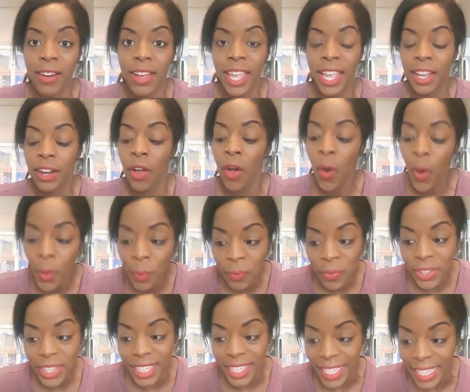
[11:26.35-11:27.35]
And
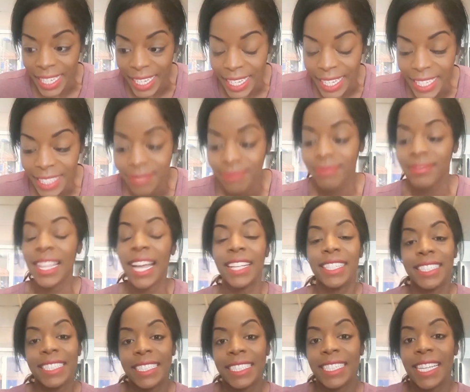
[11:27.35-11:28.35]
hopefully that
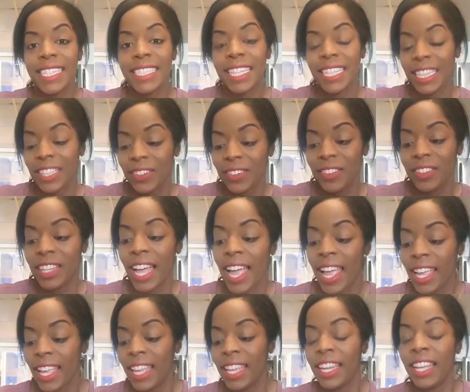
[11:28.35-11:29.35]
just sheds a little
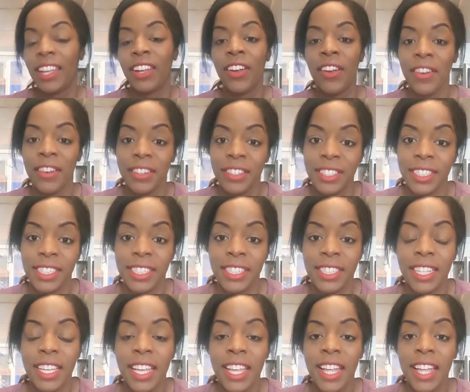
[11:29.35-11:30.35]
light and encourages
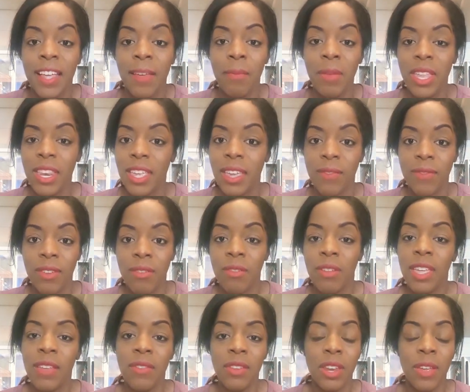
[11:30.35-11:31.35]
many of you,
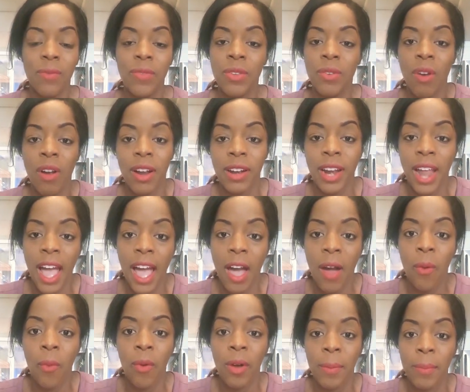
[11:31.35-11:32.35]
even if you are not a
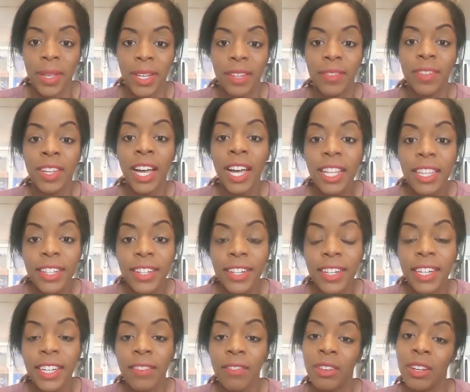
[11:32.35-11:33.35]
woman of color,
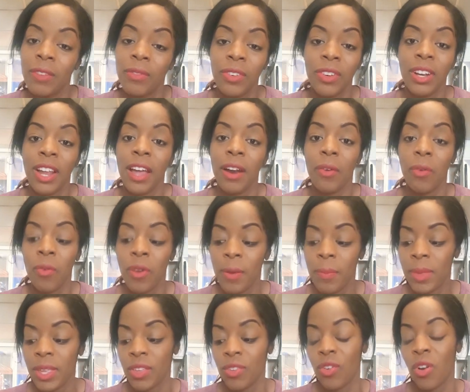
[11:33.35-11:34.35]
even if you're not a
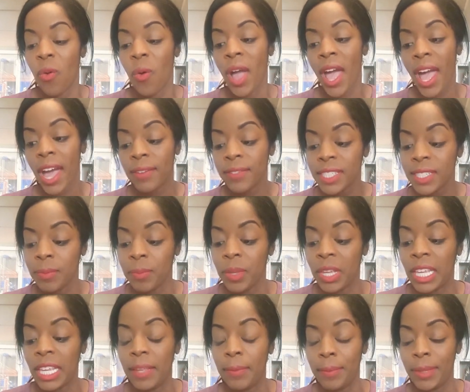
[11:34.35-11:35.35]
woman, you don't have to
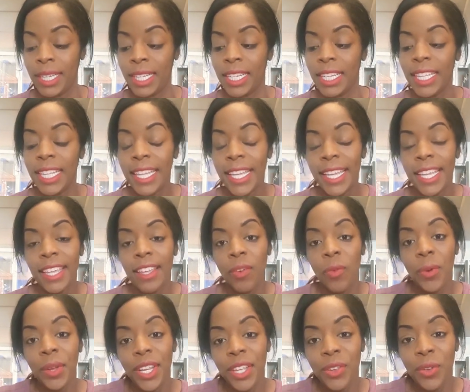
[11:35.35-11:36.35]
be, but what
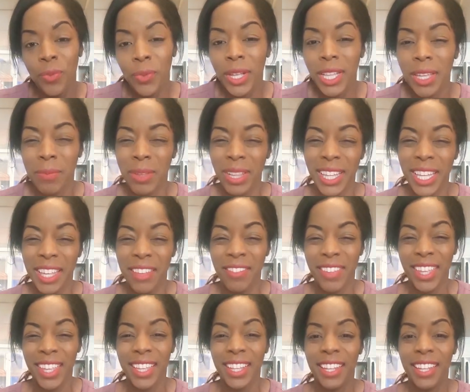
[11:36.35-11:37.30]
do you really believe in,